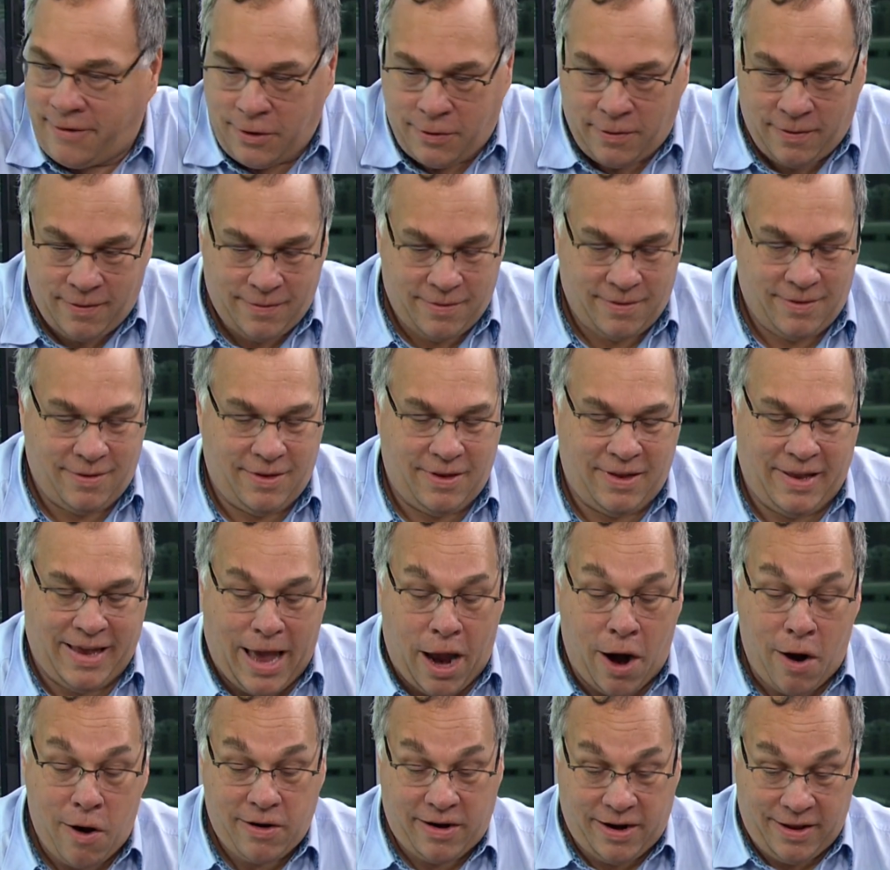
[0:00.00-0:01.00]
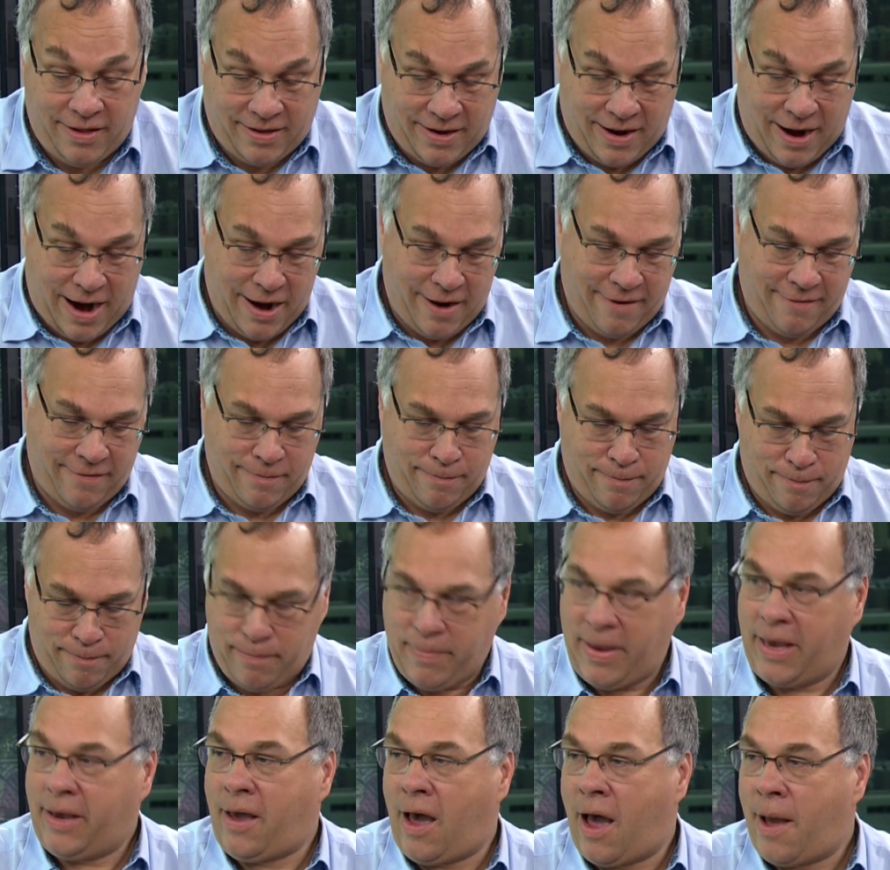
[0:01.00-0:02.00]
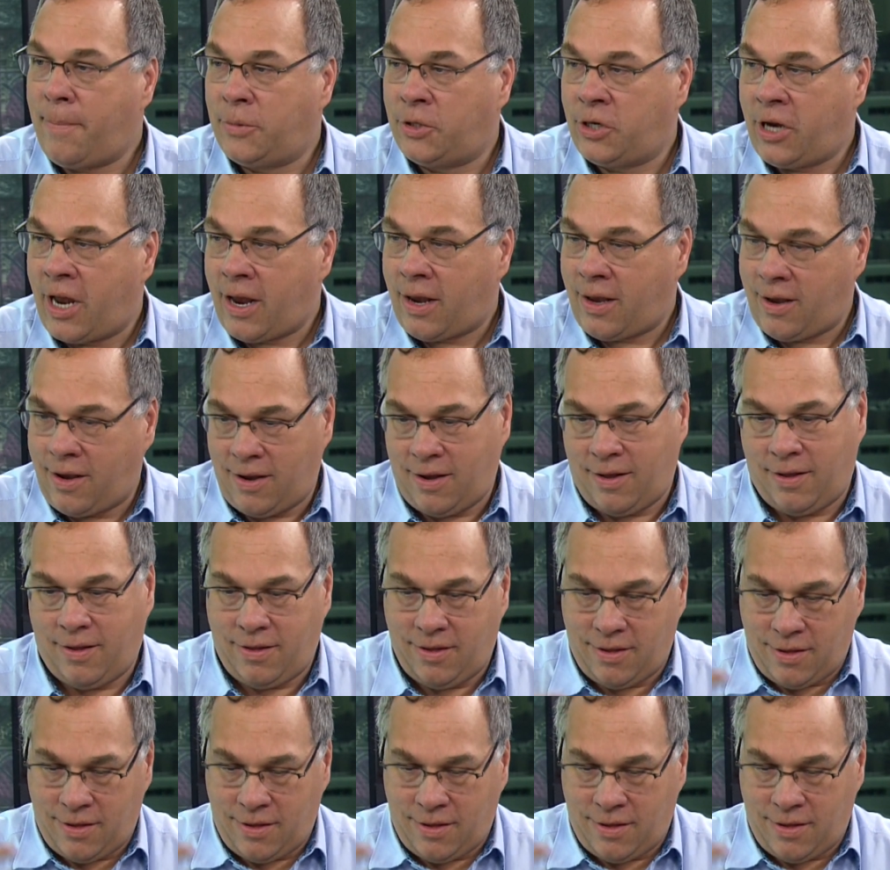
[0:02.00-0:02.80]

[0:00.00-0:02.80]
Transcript: You know, the Earth is kind of a big object. Yeah.